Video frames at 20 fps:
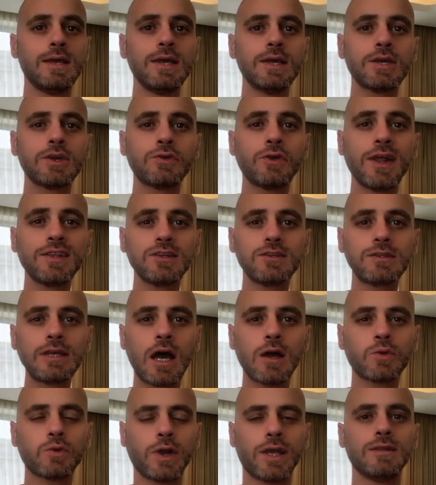Credit
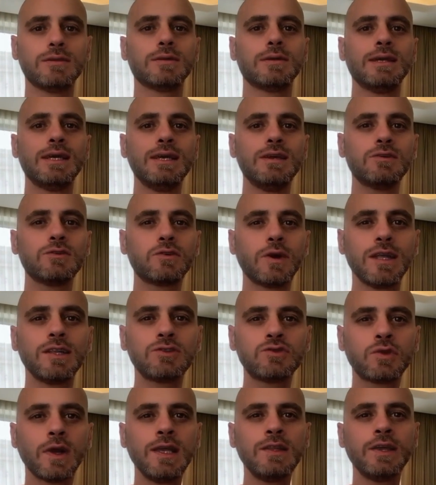downgrade.
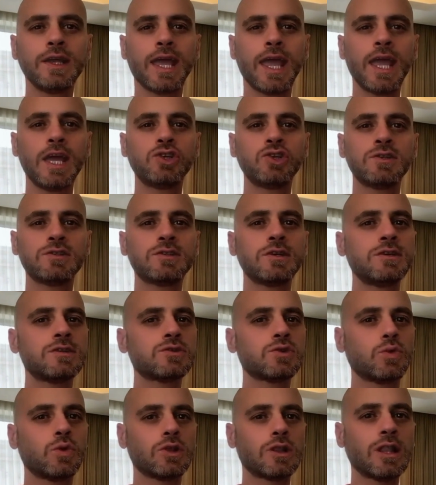Credit rating agencies
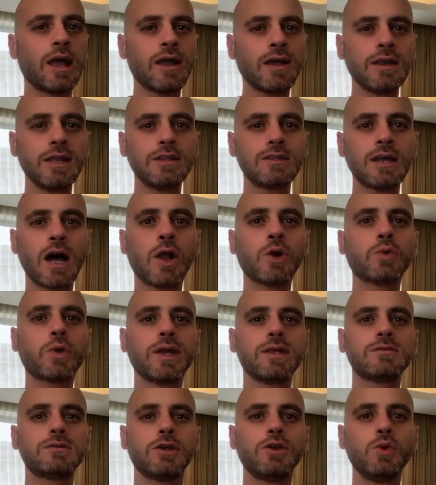would likely
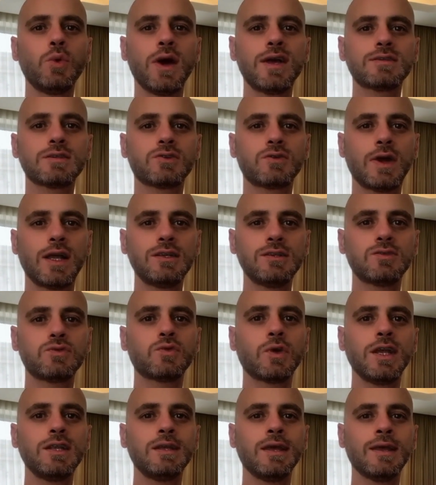downgrade the US credit
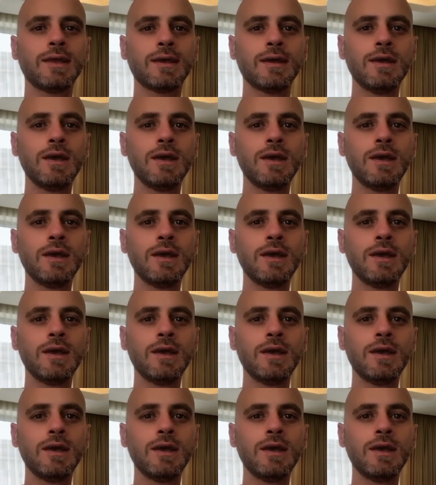rating,